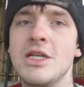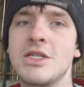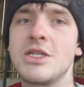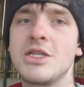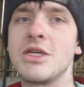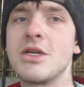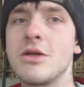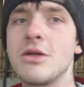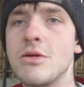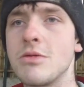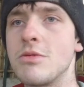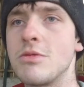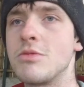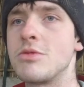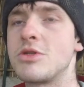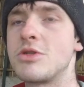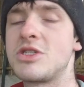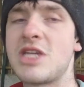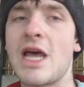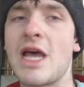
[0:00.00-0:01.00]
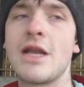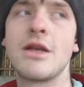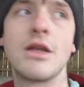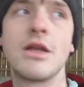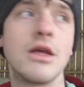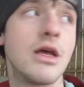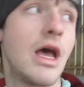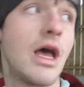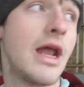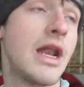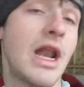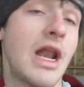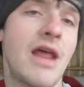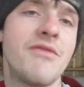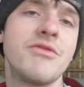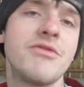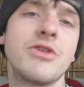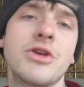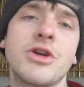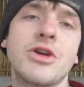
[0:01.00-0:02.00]
to 10 and
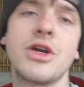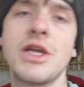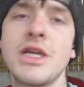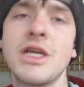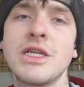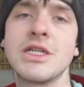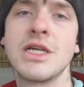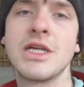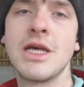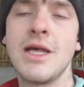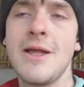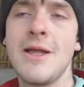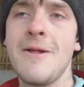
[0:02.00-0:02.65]
11 degrees.